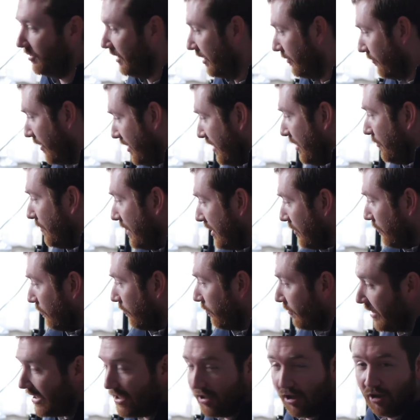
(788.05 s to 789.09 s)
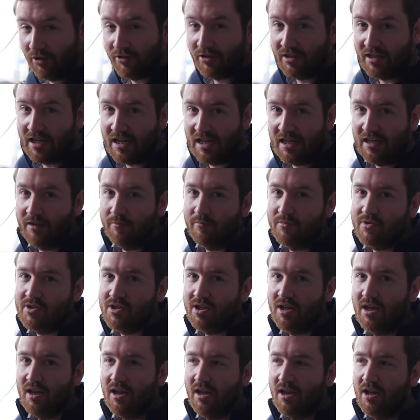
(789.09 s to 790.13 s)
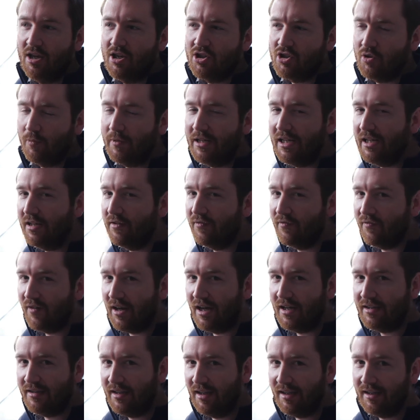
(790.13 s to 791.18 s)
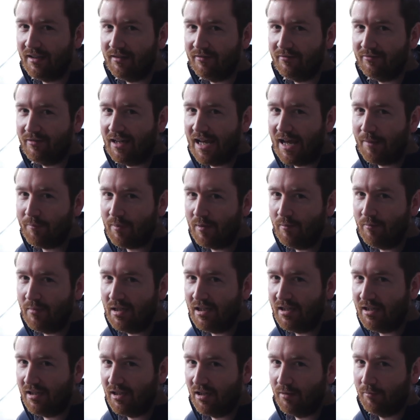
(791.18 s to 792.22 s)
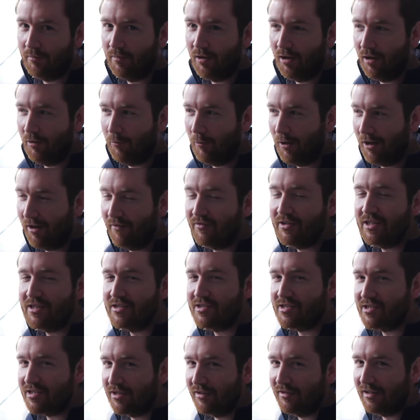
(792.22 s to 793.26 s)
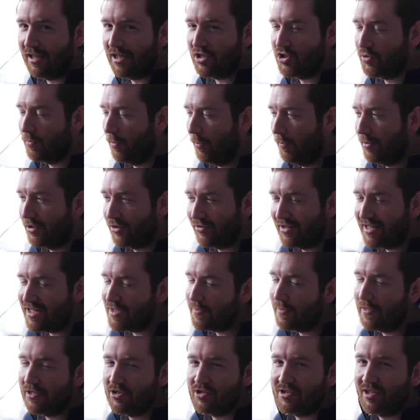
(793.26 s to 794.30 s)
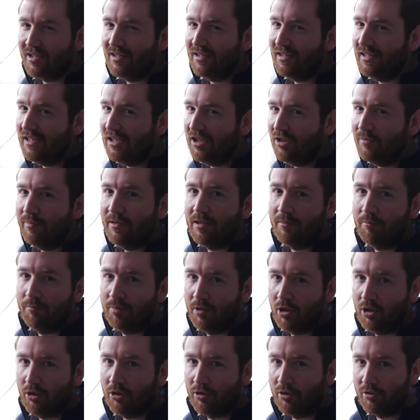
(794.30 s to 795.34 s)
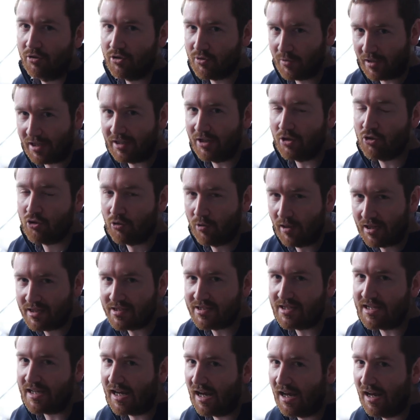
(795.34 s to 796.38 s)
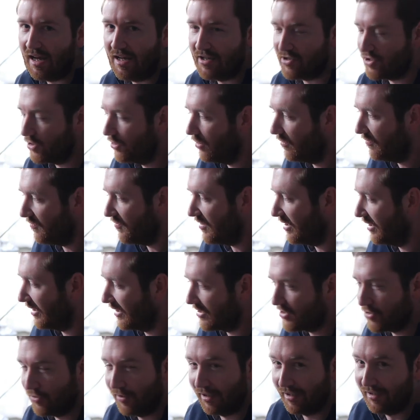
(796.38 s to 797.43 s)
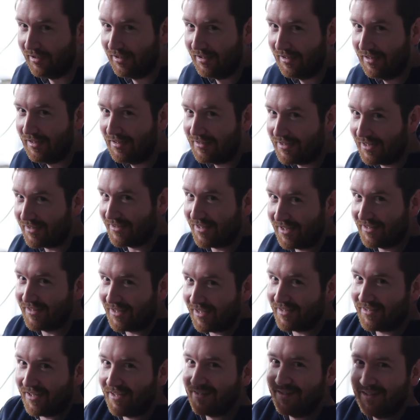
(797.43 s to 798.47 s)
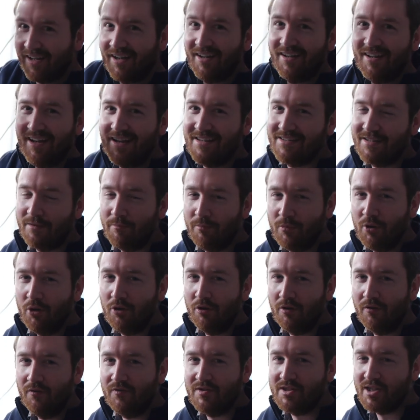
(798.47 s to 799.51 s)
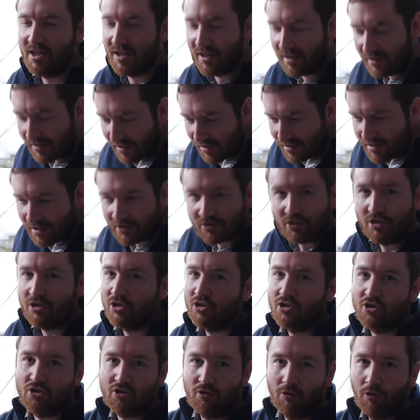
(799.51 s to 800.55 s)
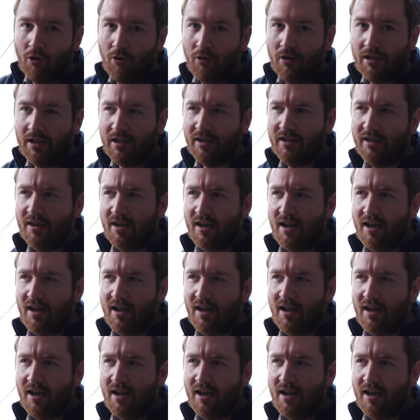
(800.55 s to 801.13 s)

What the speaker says: Like right now we can read all the names. So we need to find that happy medium where everything's still legible, but there needs to be just a little bit of blur so it kind of tricks the eye so you don't feel like it's going that, that, that, that, that as it moves, that it's actually just scrolling.